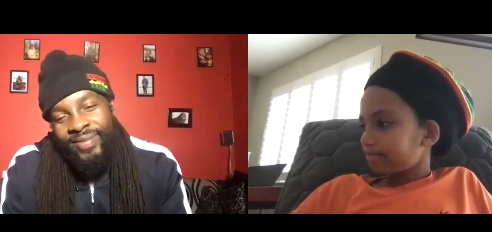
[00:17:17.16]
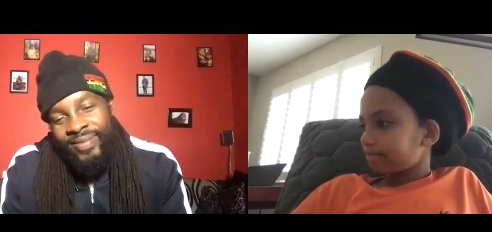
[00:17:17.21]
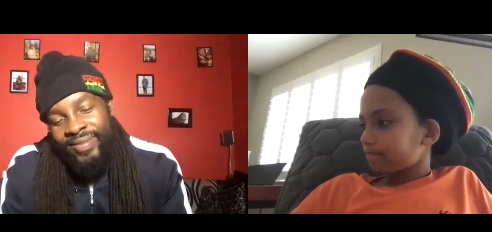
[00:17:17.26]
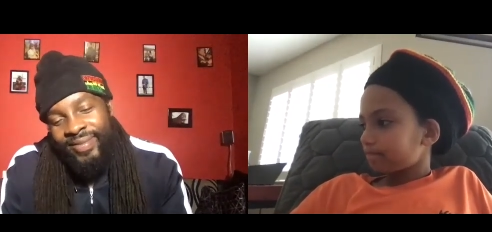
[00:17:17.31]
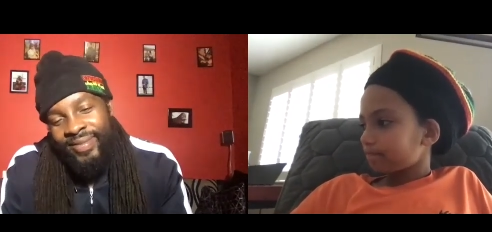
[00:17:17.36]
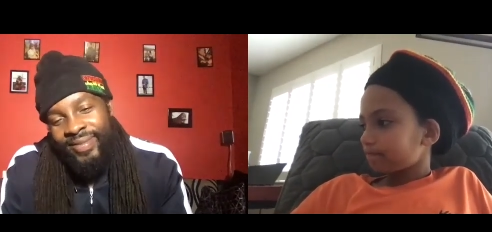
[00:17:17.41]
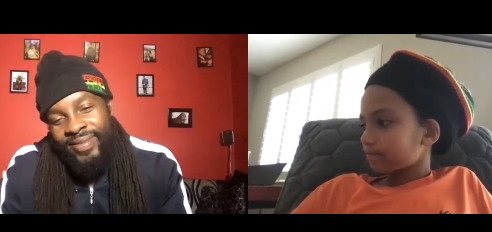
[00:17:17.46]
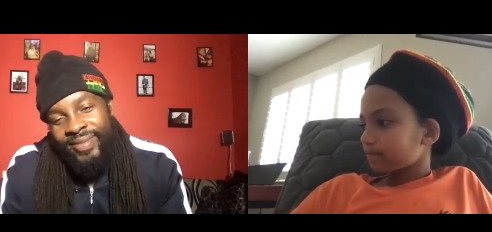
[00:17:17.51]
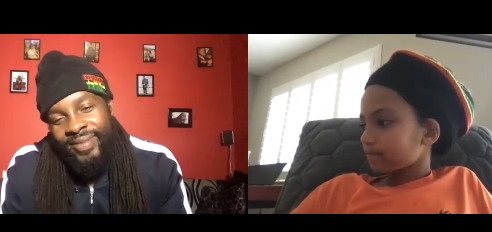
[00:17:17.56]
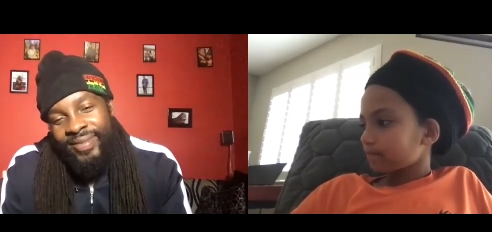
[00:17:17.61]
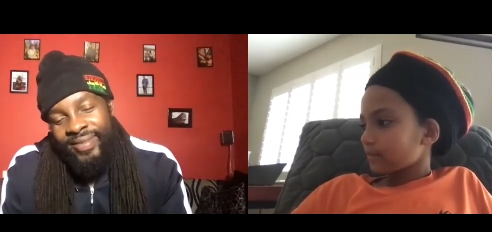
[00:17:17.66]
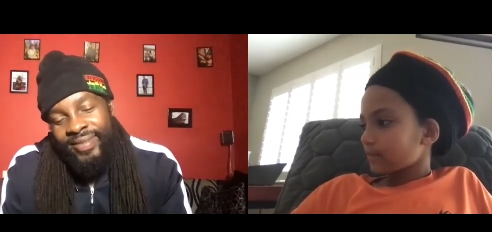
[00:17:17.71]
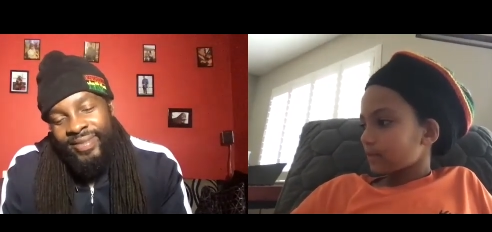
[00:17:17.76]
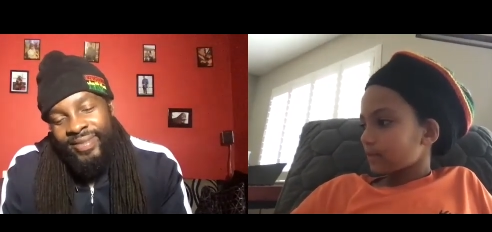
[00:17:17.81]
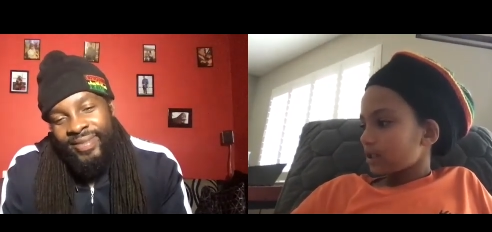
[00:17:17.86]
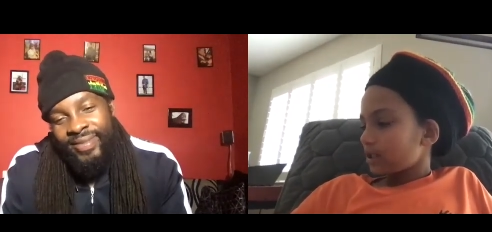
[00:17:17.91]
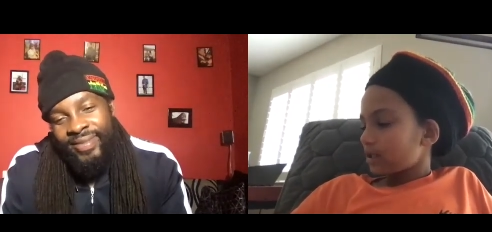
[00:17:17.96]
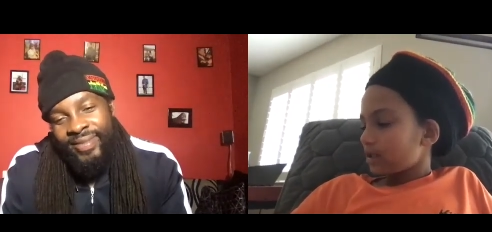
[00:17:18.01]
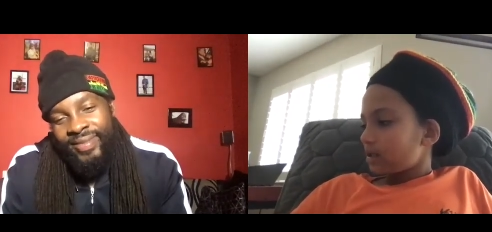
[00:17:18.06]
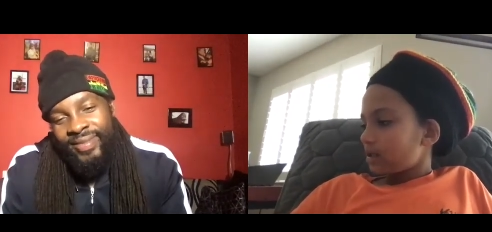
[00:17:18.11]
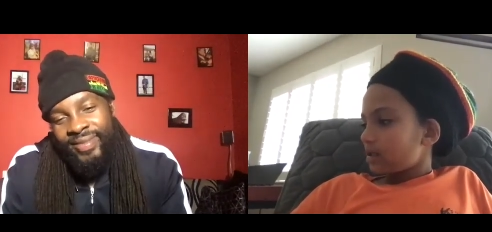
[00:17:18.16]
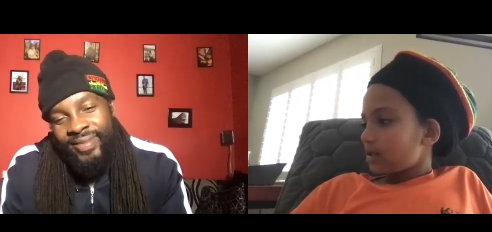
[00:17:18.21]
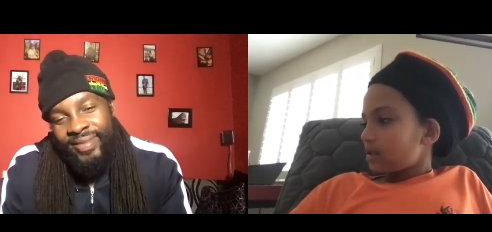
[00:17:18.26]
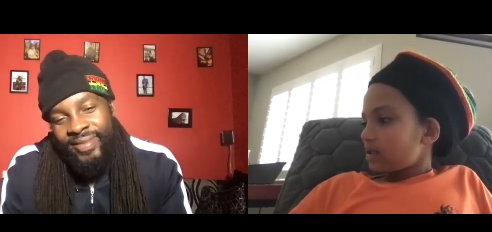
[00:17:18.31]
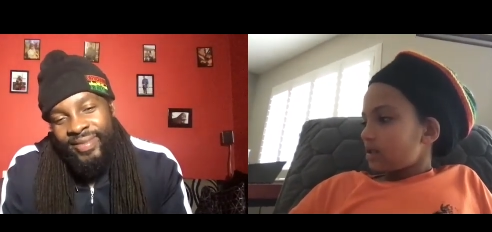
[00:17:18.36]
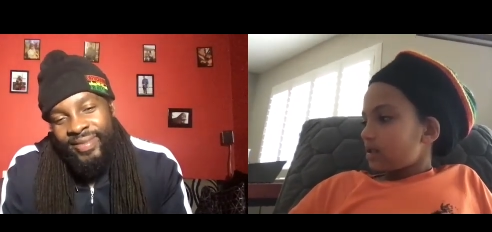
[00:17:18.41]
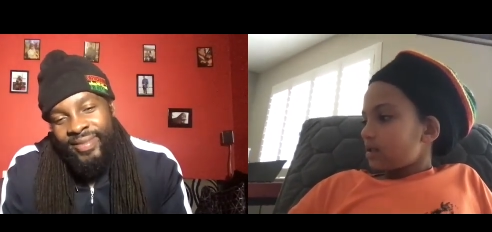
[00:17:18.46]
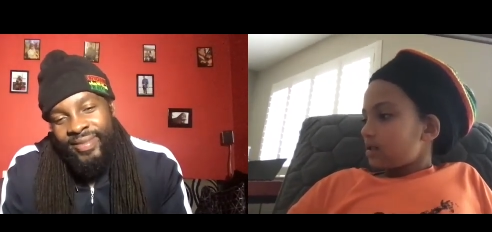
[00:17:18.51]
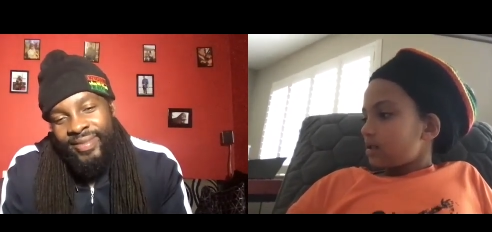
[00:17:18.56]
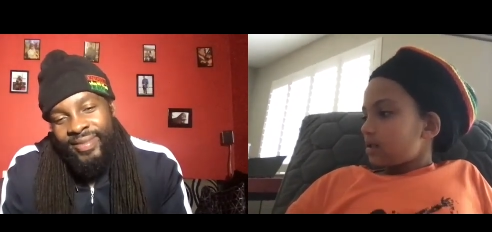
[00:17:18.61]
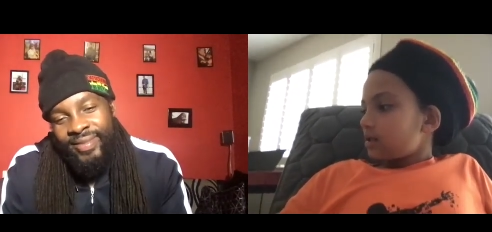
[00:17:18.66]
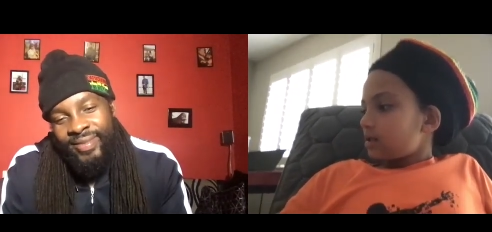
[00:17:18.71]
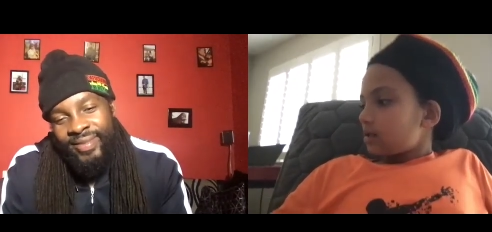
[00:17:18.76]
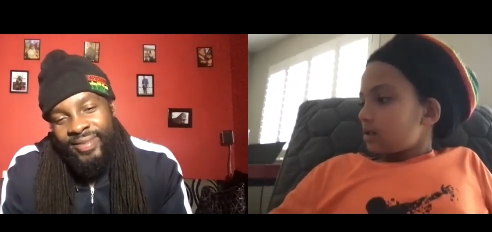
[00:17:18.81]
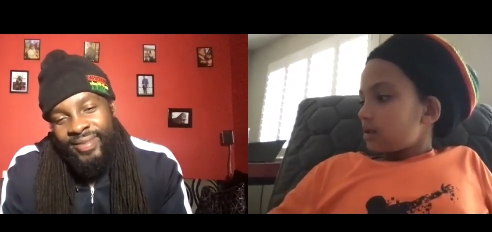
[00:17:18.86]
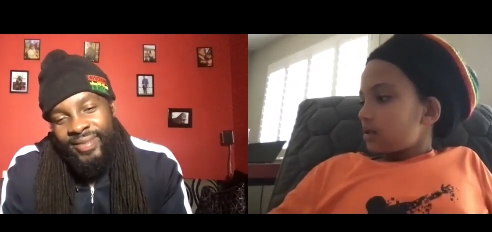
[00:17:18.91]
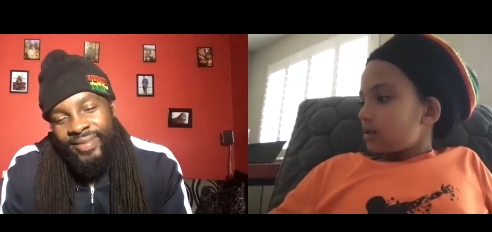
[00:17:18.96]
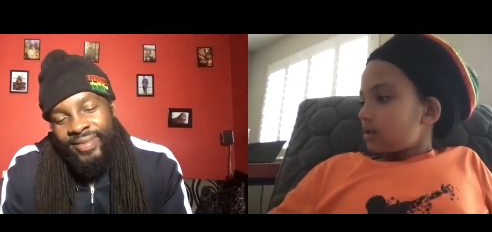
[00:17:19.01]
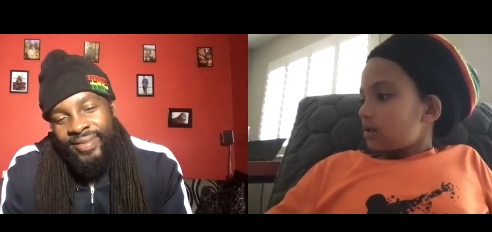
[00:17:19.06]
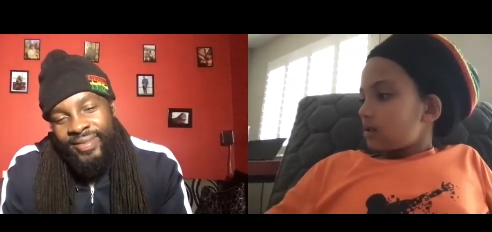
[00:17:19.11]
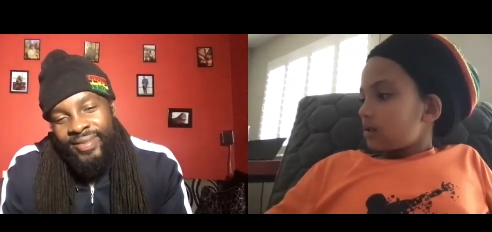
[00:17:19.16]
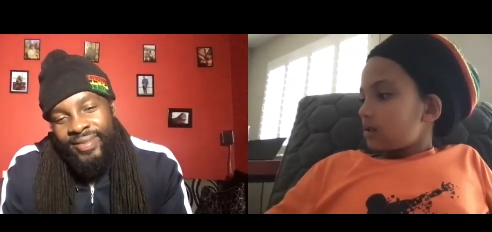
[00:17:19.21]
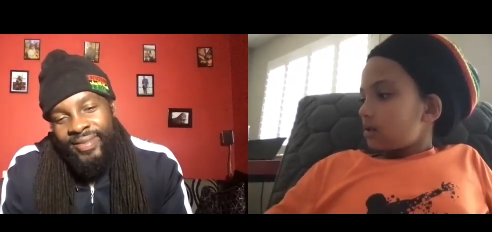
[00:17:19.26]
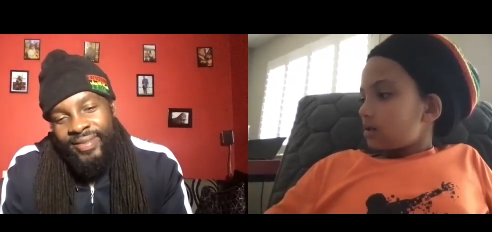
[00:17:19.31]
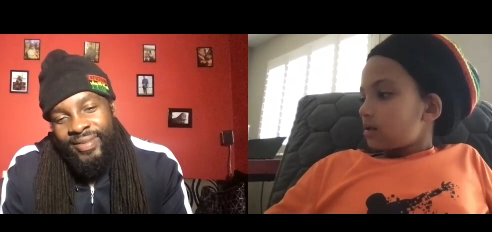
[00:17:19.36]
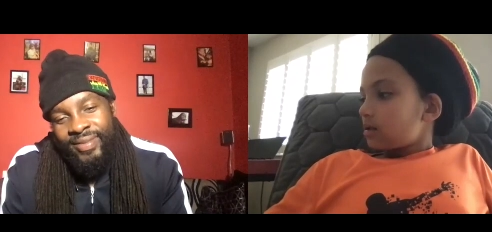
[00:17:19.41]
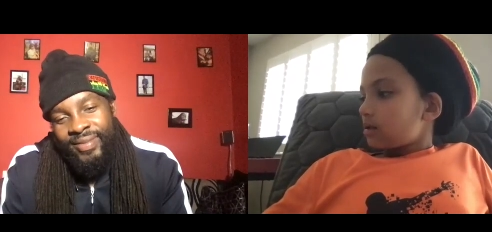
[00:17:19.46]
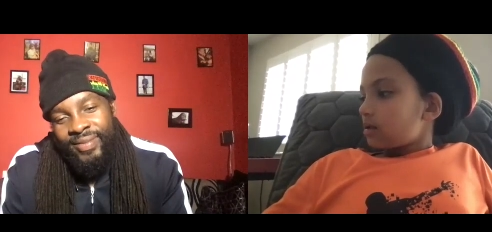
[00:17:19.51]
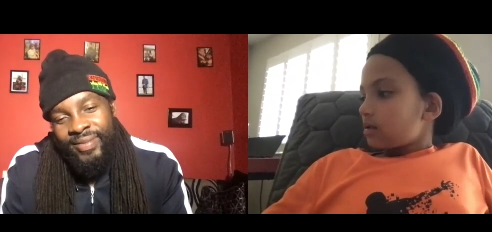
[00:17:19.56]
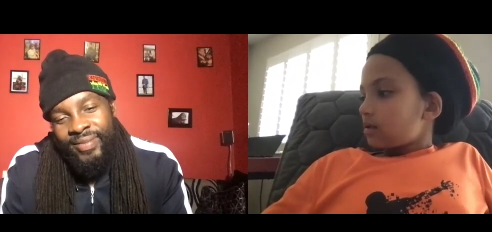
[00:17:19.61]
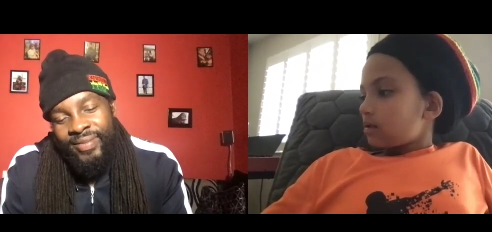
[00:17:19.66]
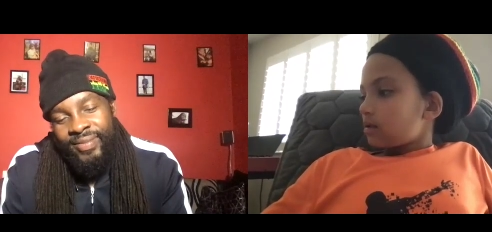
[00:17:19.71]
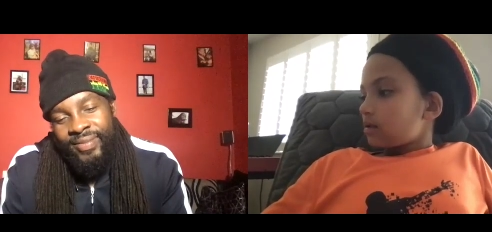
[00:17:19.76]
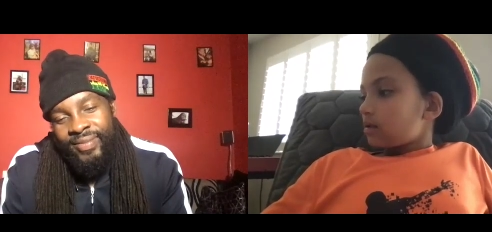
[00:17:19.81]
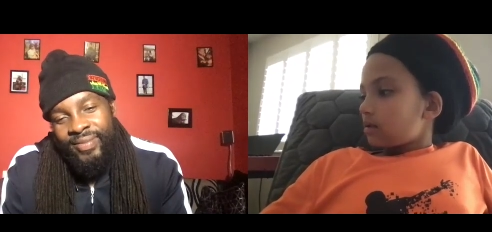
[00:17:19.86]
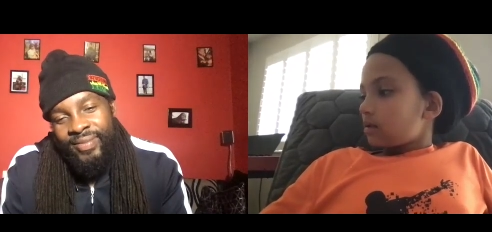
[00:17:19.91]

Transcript: (silence)